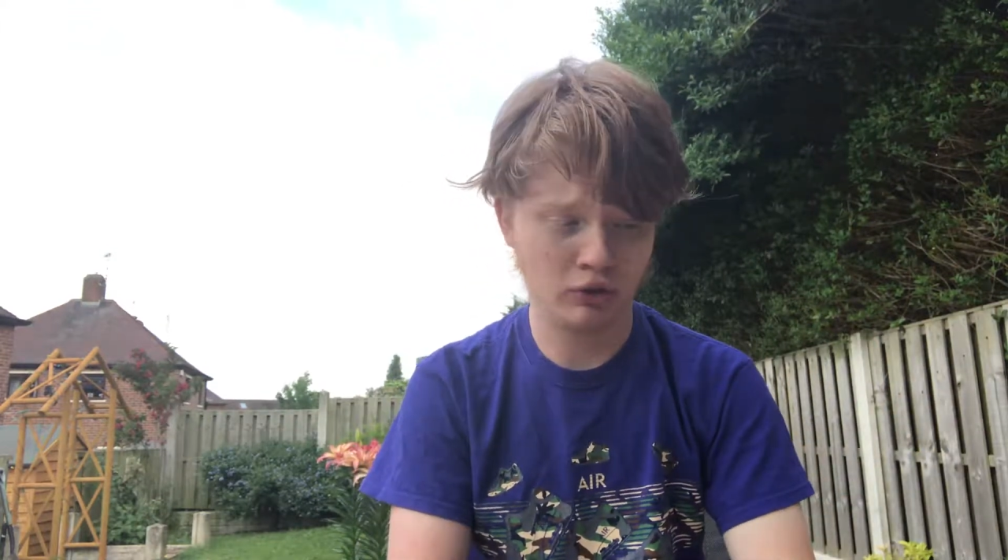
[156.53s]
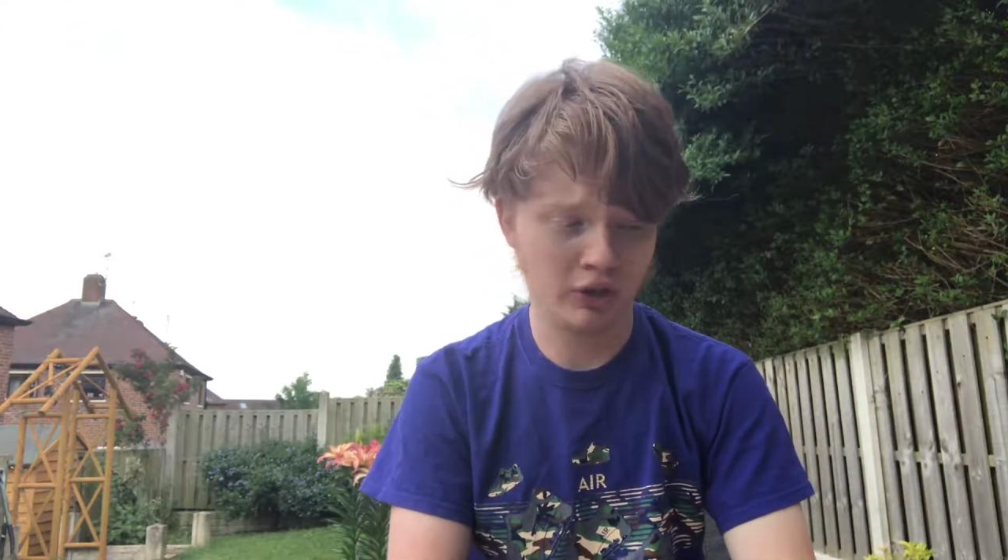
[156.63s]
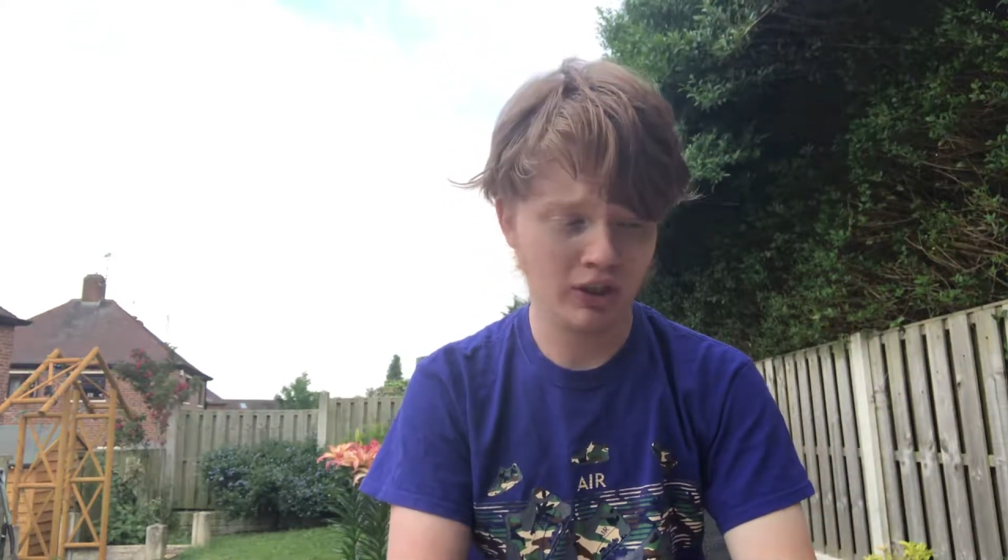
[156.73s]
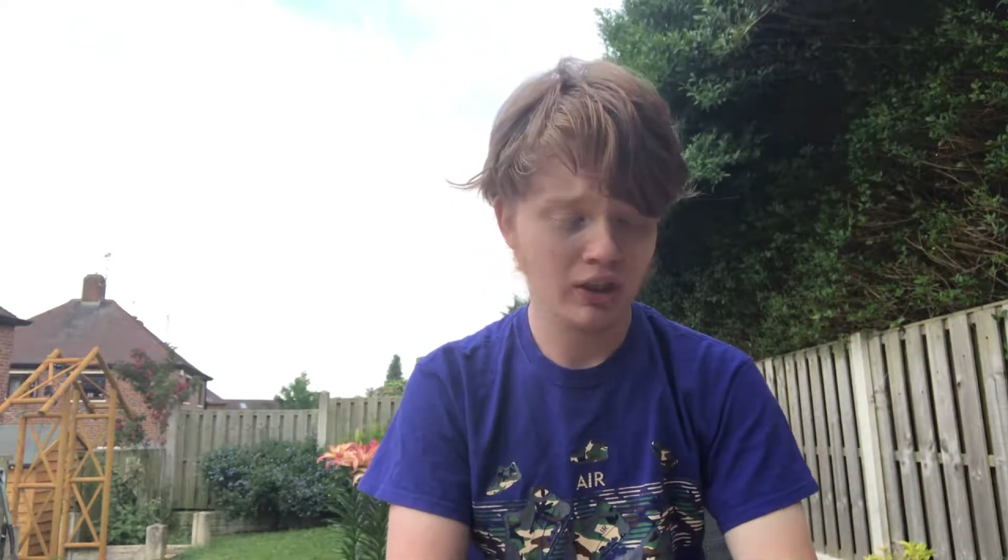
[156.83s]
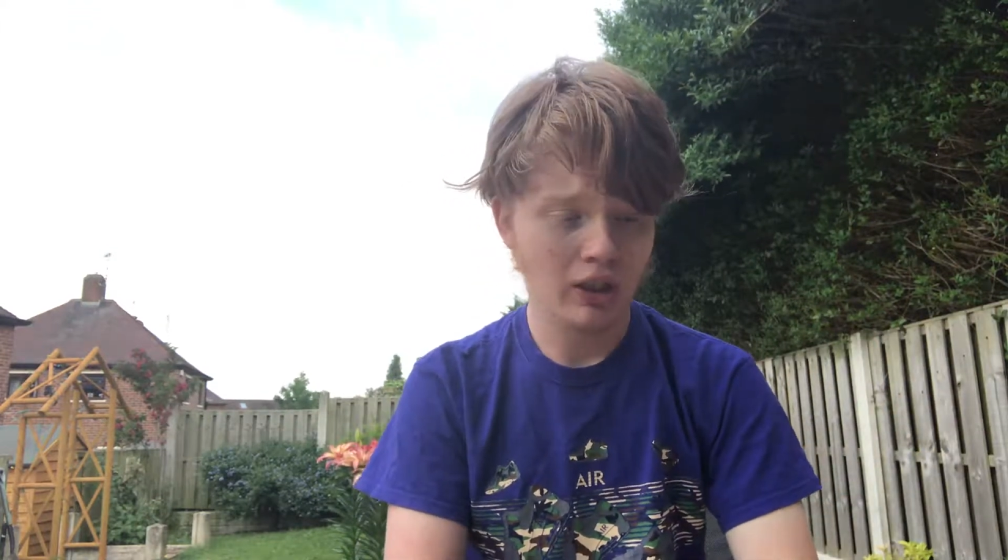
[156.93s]

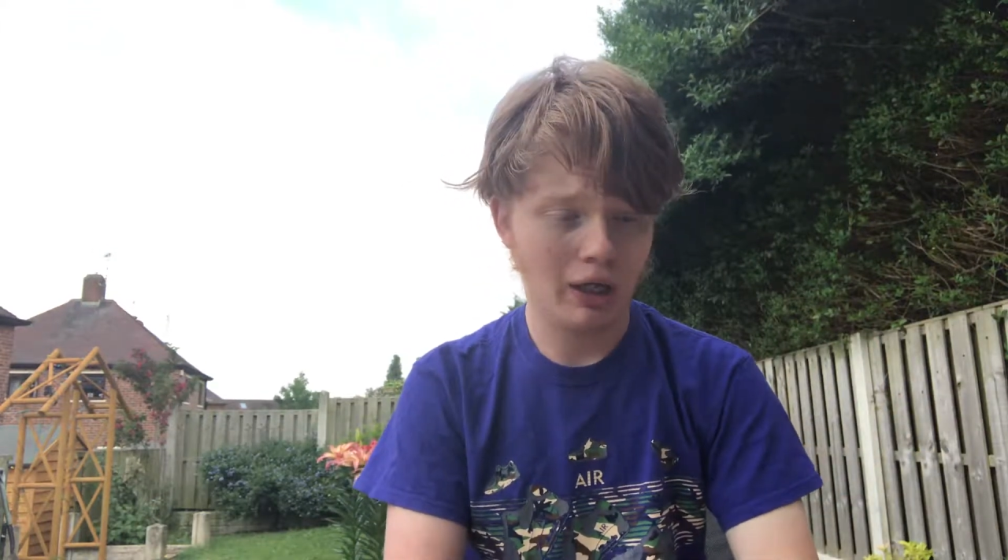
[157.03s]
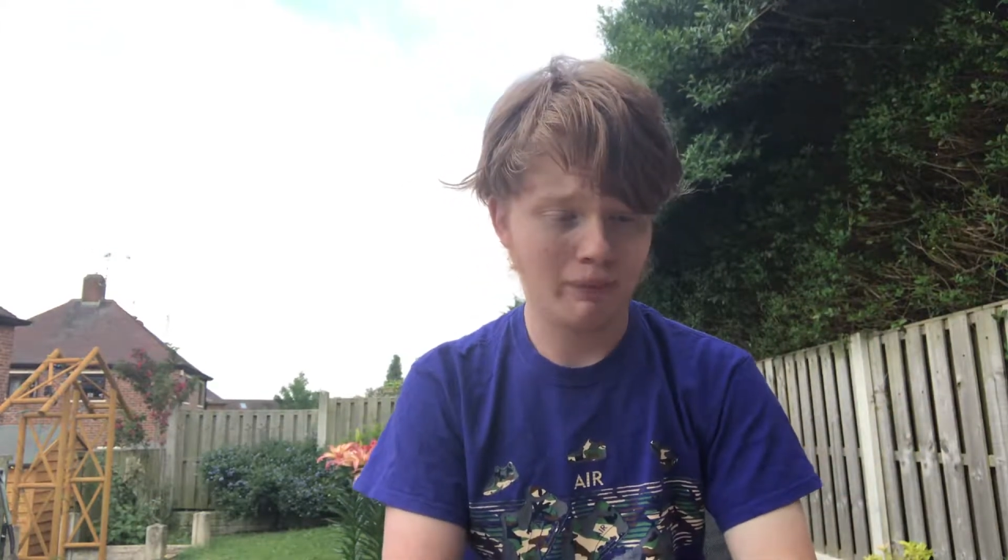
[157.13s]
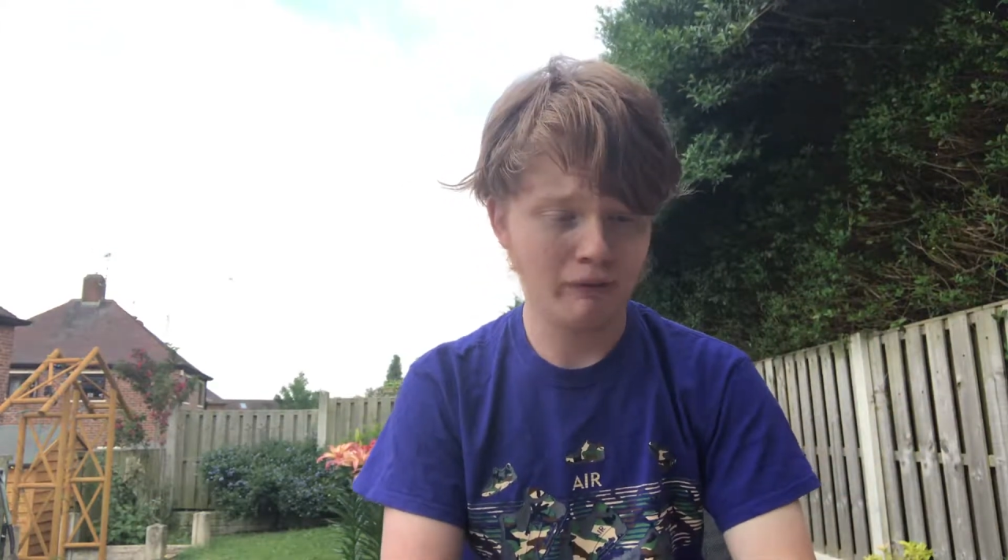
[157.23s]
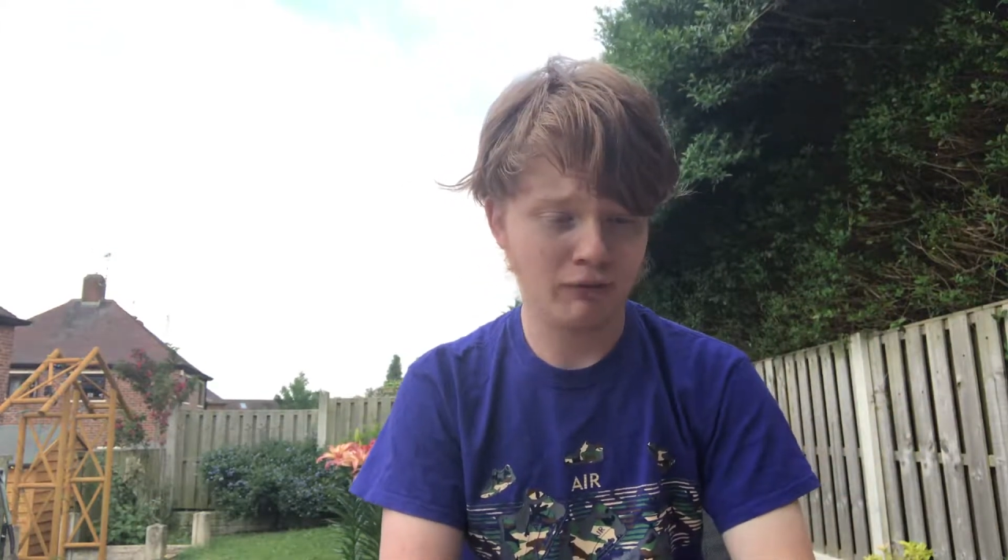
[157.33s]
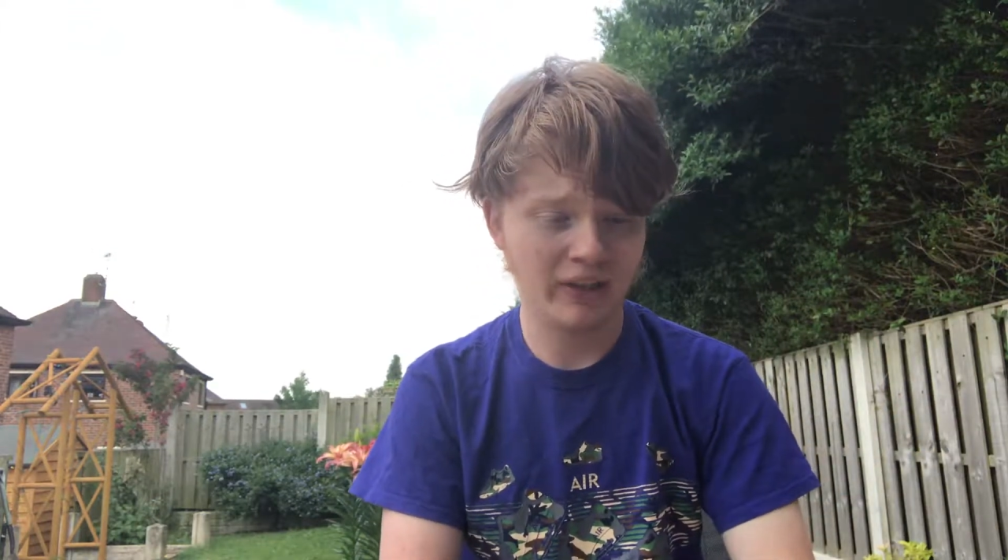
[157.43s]
because
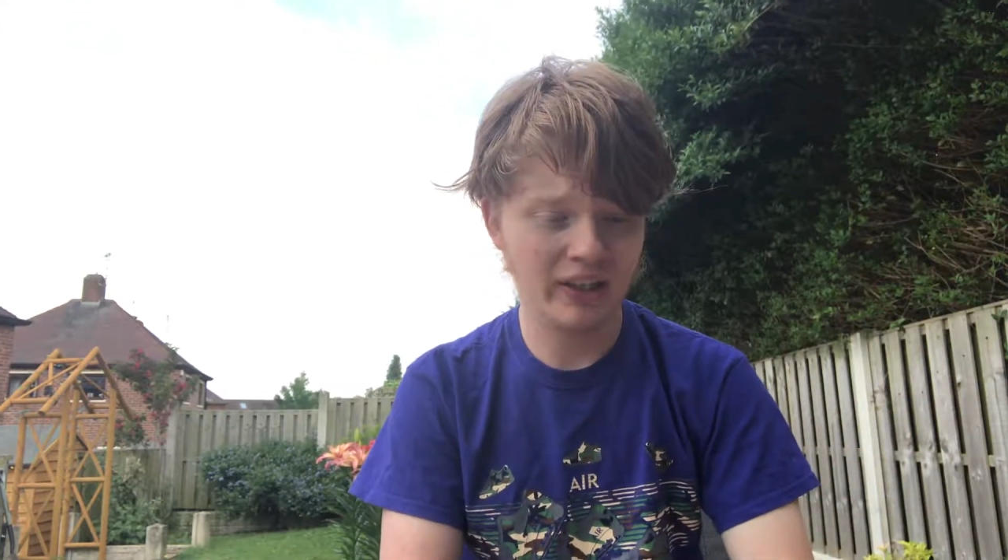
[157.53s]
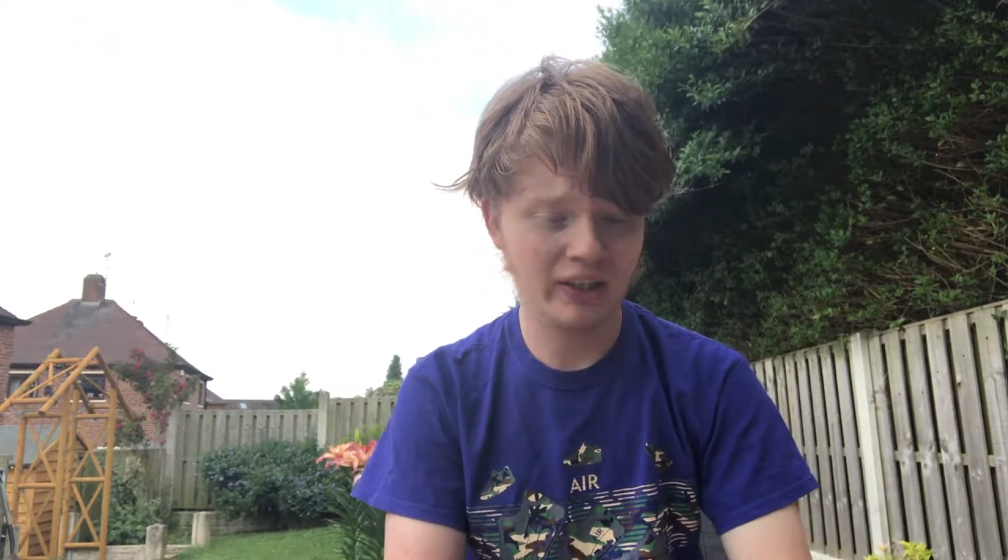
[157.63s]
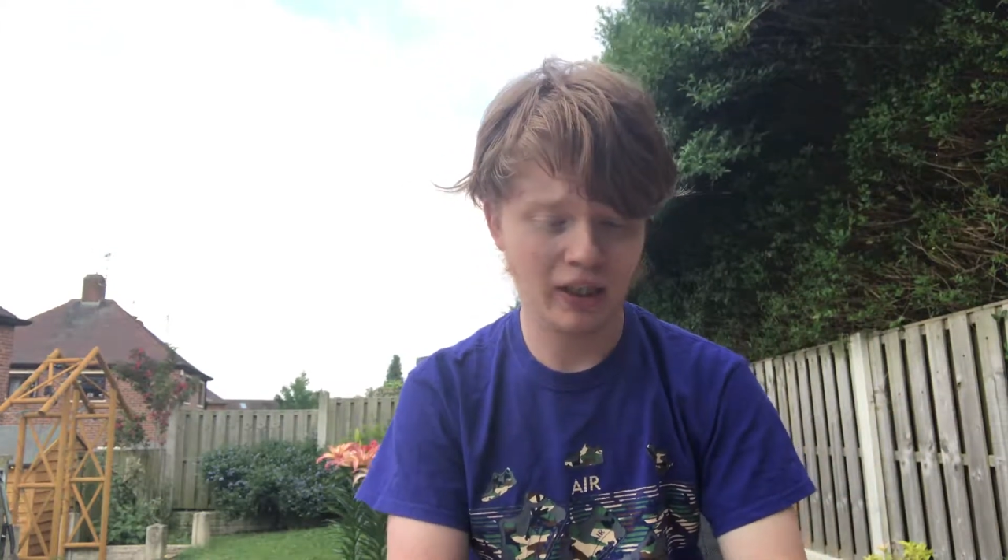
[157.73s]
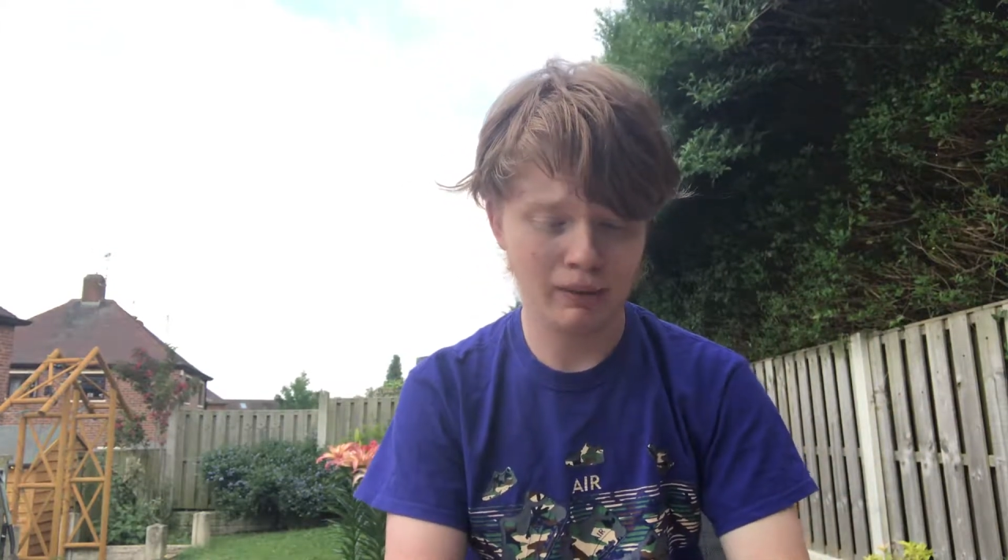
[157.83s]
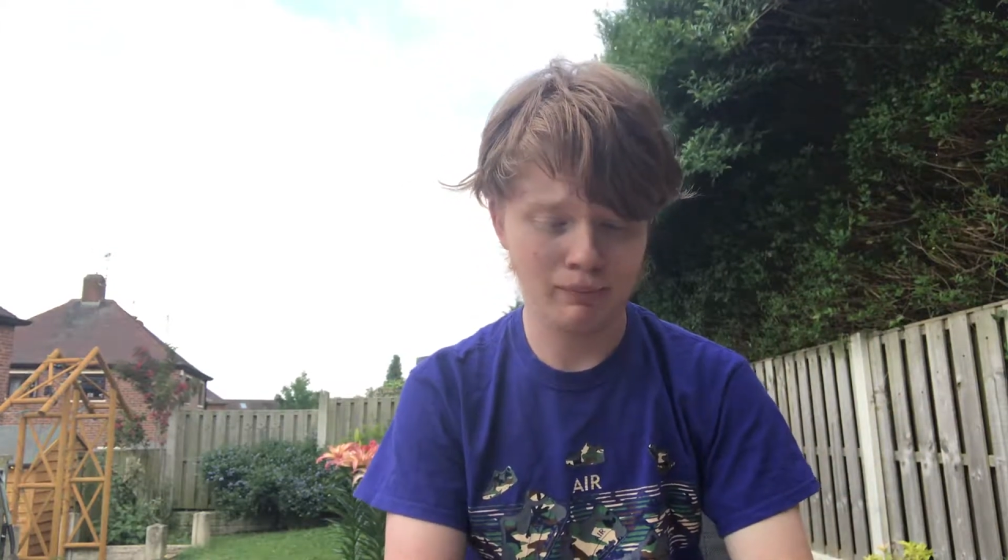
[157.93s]
I've been
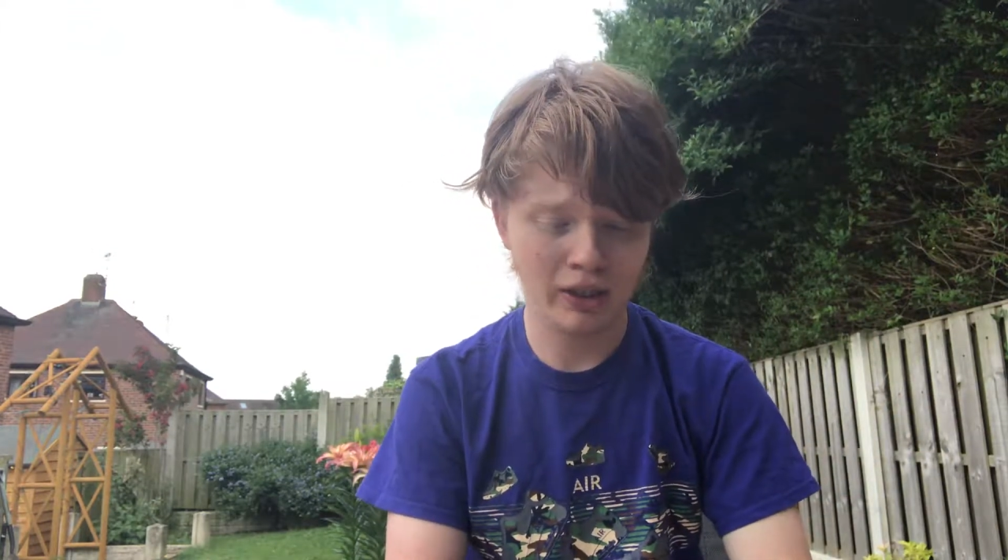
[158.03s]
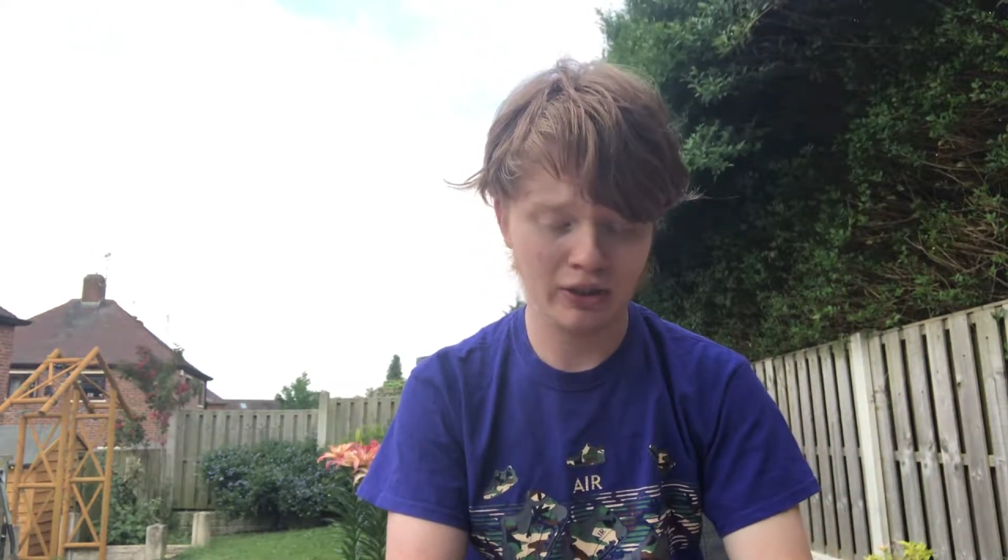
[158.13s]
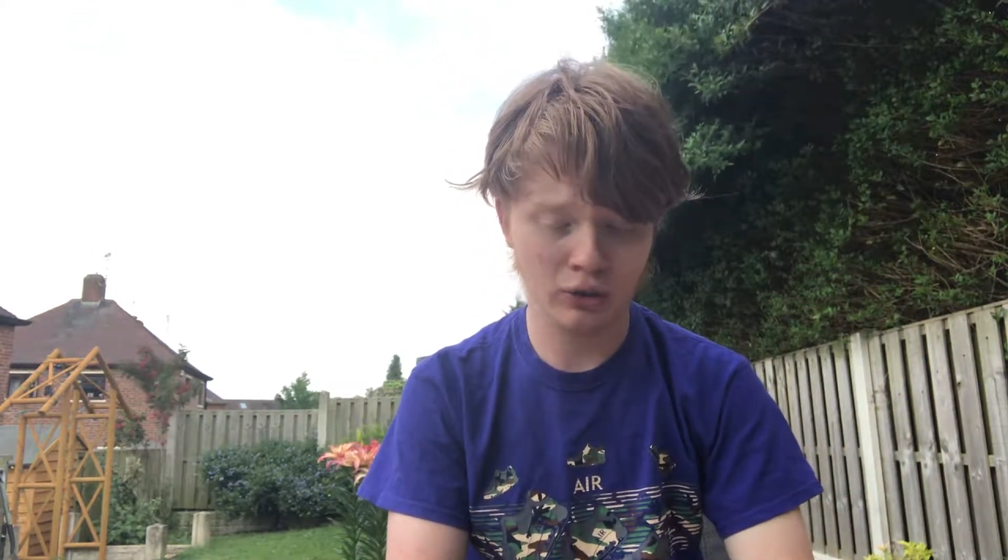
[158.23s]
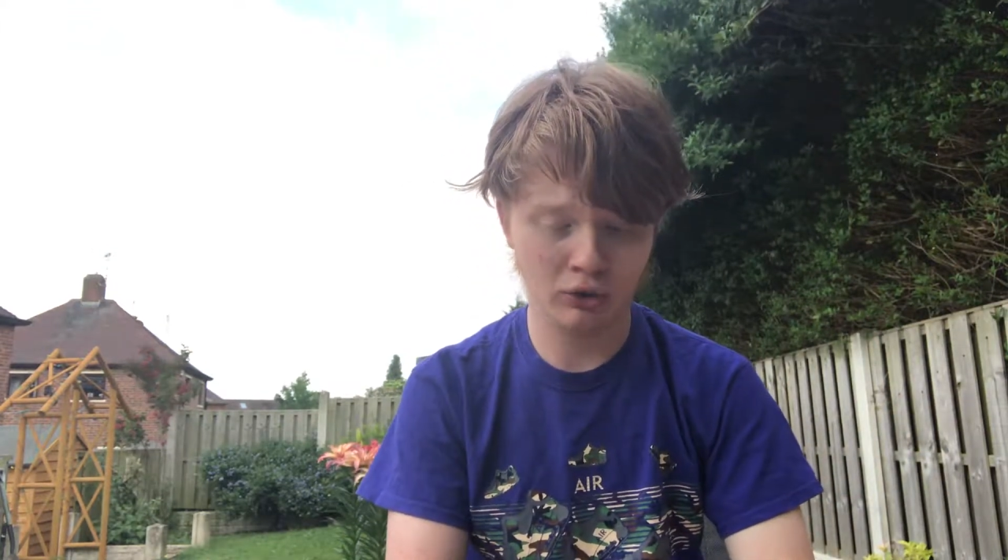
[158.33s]
thinking that I might